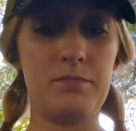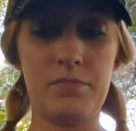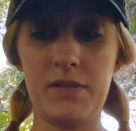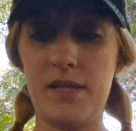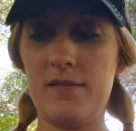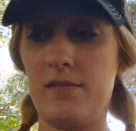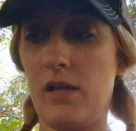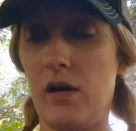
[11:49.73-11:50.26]

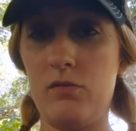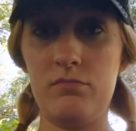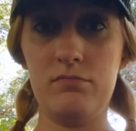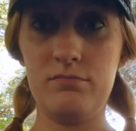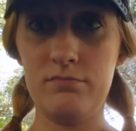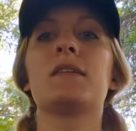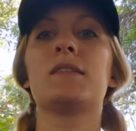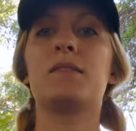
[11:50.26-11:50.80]
Please don't.
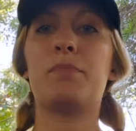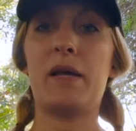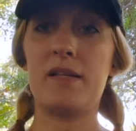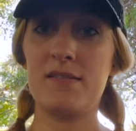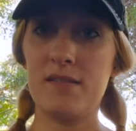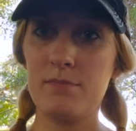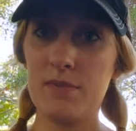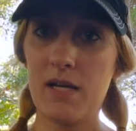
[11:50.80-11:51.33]

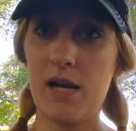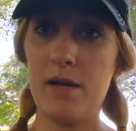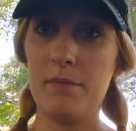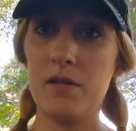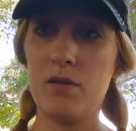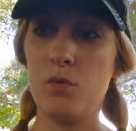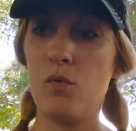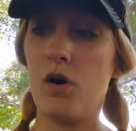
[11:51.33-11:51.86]
Spend some time
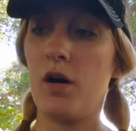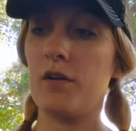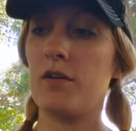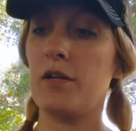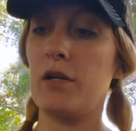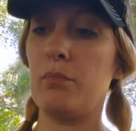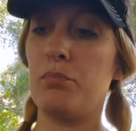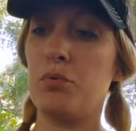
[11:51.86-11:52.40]
in the
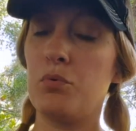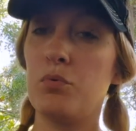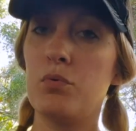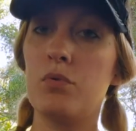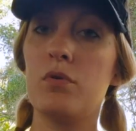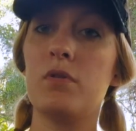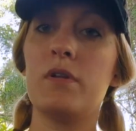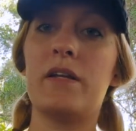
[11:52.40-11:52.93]
water, in a
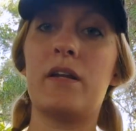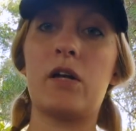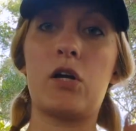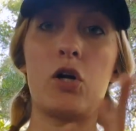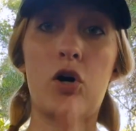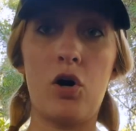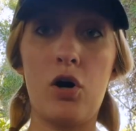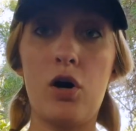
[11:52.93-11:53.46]
pool, in a
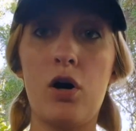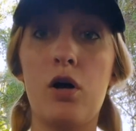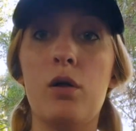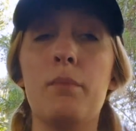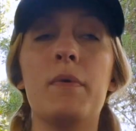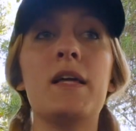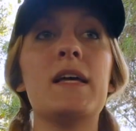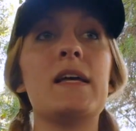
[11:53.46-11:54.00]

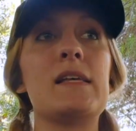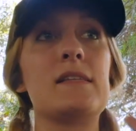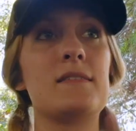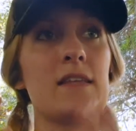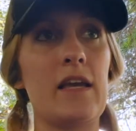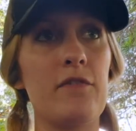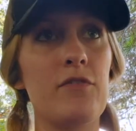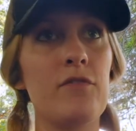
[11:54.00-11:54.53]
calm,
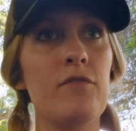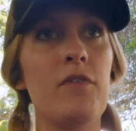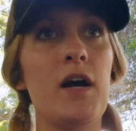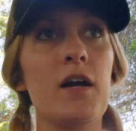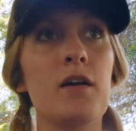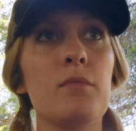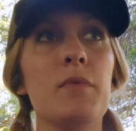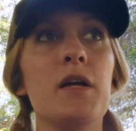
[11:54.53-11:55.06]
safe
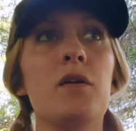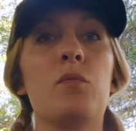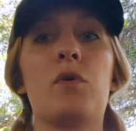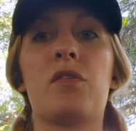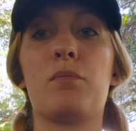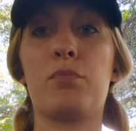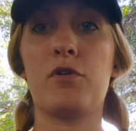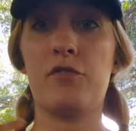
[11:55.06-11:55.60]
environment
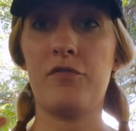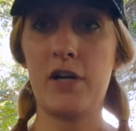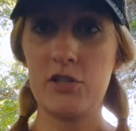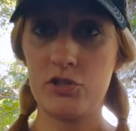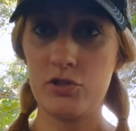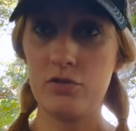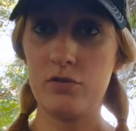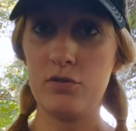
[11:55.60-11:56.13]
with a
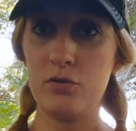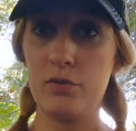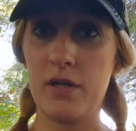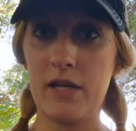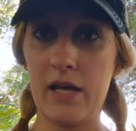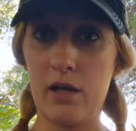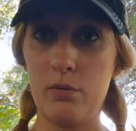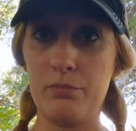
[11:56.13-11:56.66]
professional who
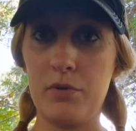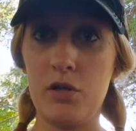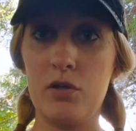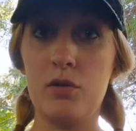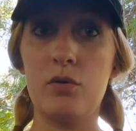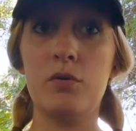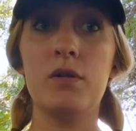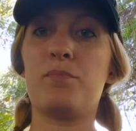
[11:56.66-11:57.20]
can help
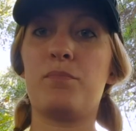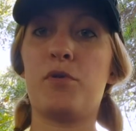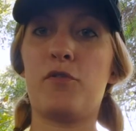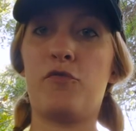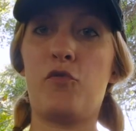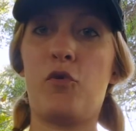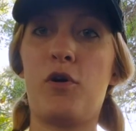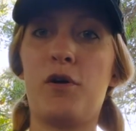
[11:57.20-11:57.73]
you
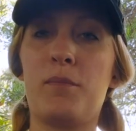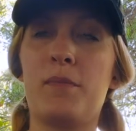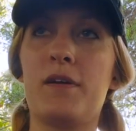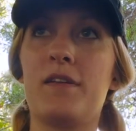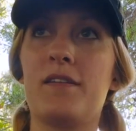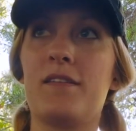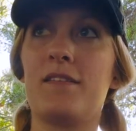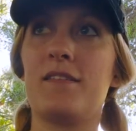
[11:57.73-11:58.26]
perform
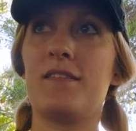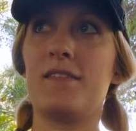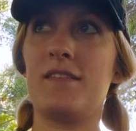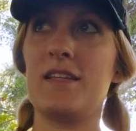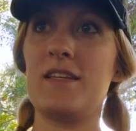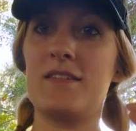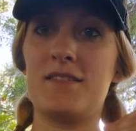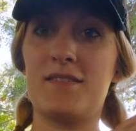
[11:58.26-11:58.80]

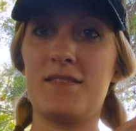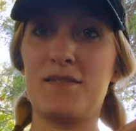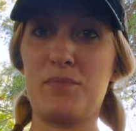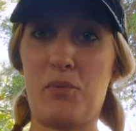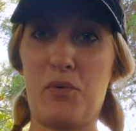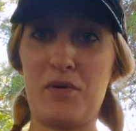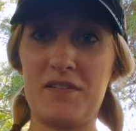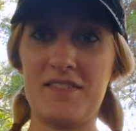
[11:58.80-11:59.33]
these
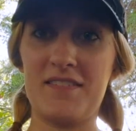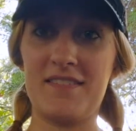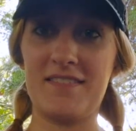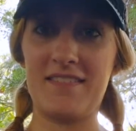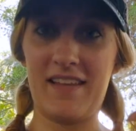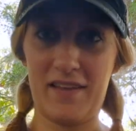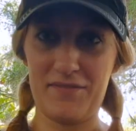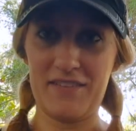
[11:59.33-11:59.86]
sports
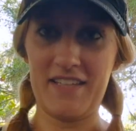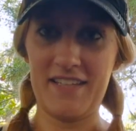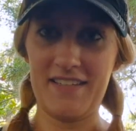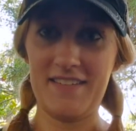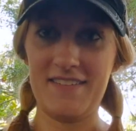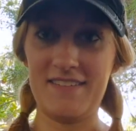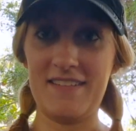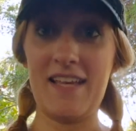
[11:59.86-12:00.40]
safely.
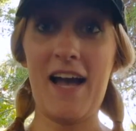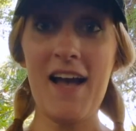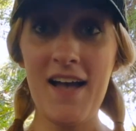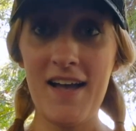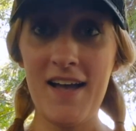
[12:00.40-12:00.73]
Yeah?